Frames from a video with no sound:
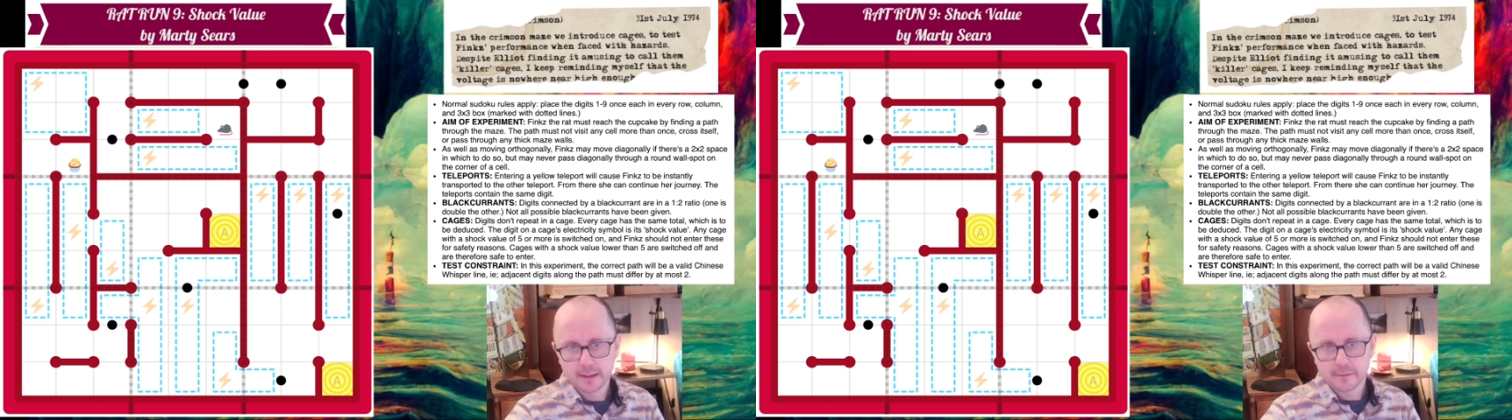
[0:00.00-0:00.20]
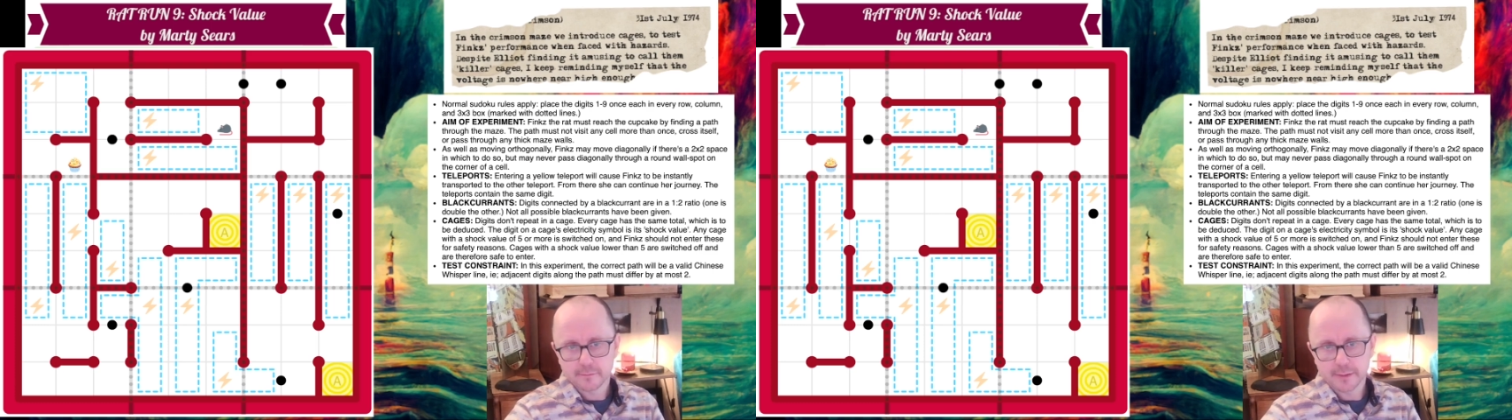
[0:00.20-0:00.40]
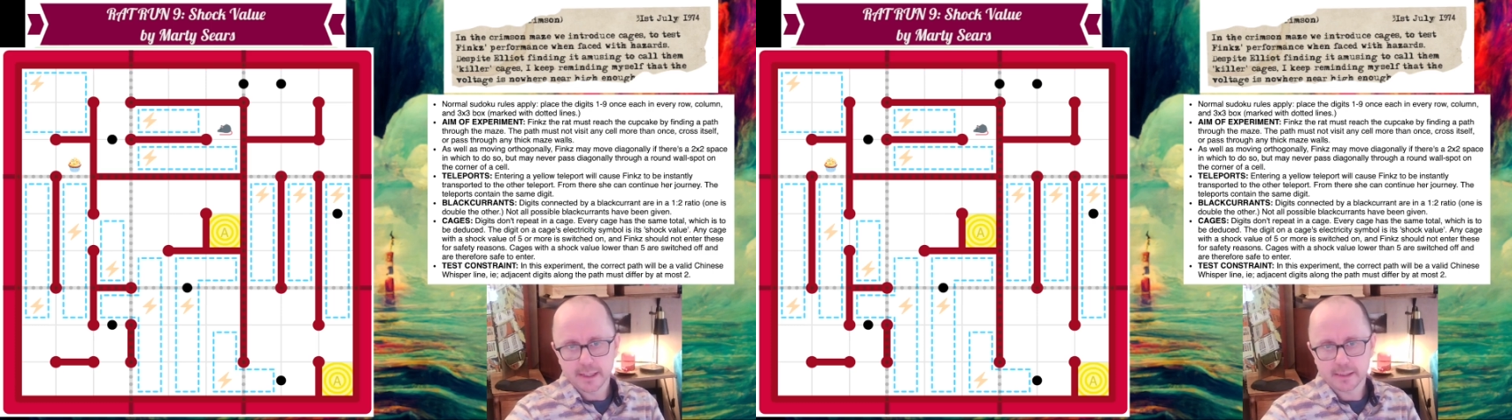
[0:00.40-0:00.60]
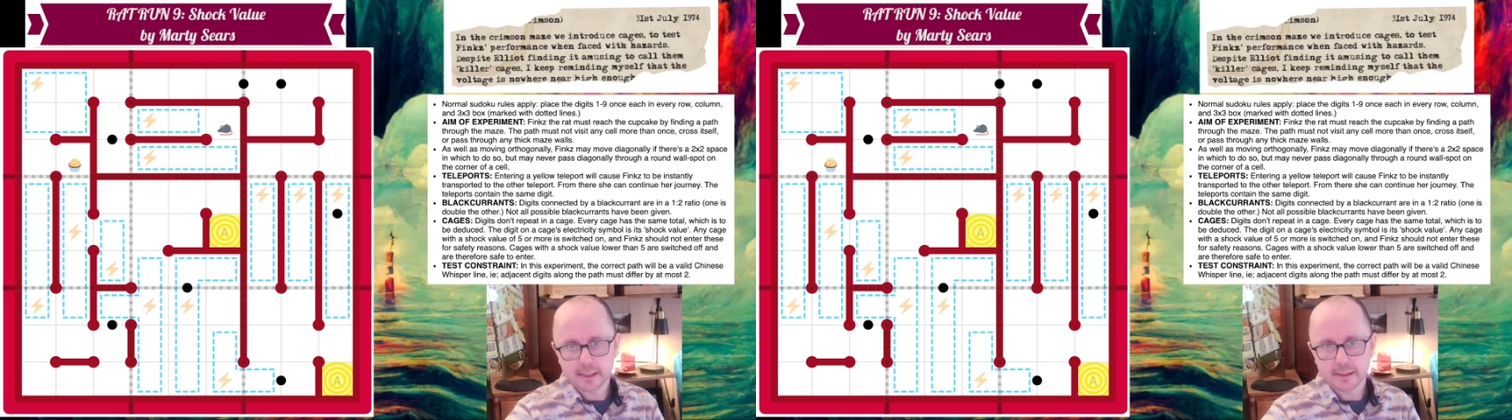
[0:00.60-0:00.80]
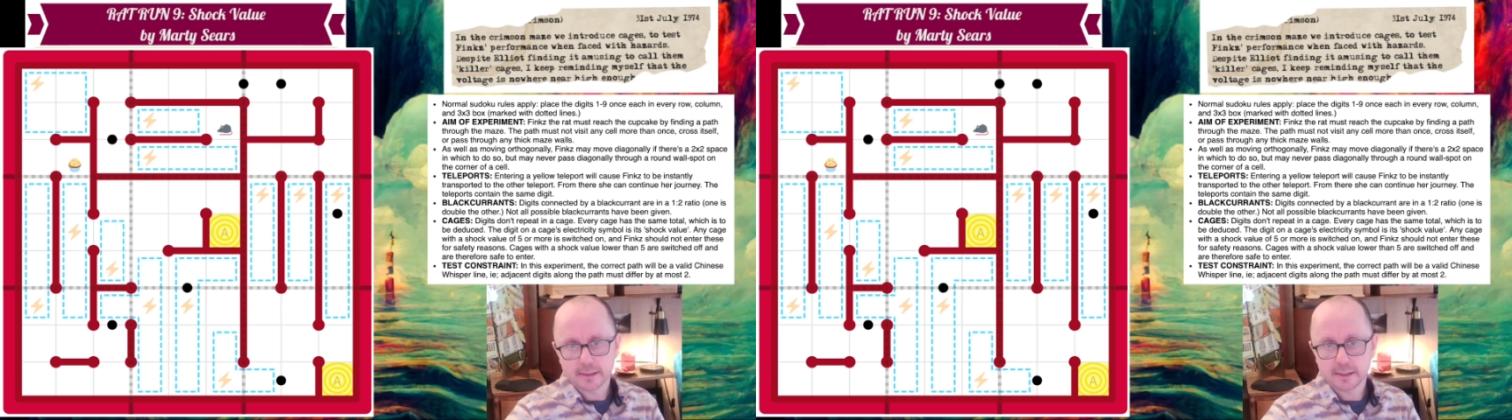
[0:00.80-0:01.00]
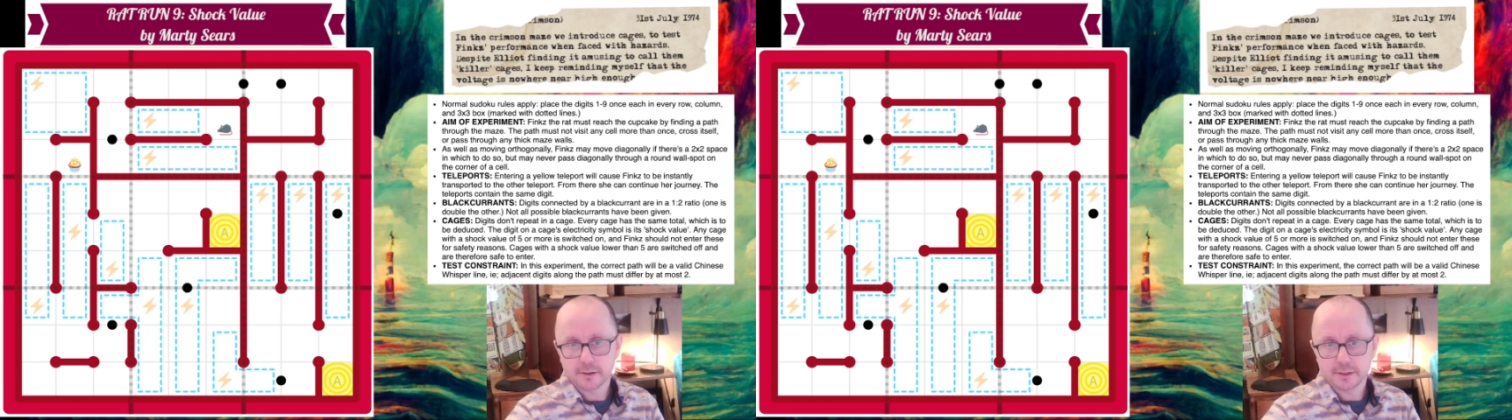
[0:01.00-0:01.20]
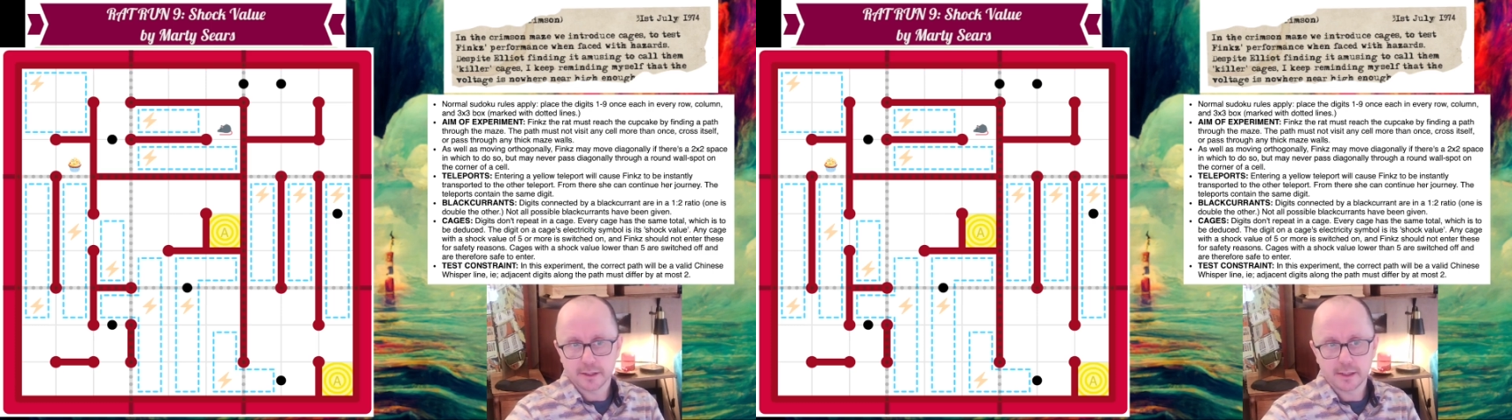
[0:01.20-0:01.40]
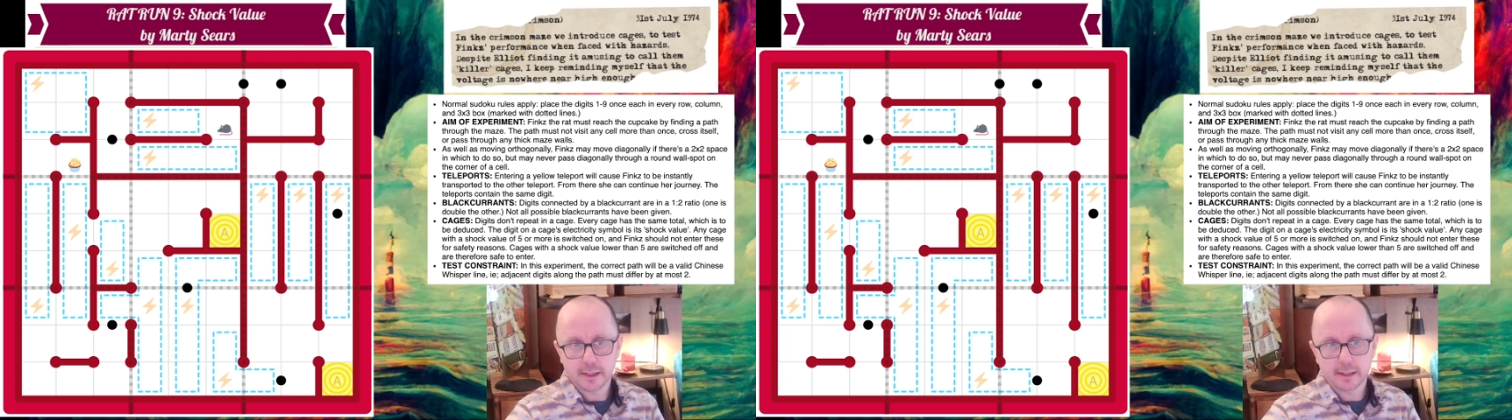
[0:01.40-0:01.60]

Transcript: From there, she can continue her journey.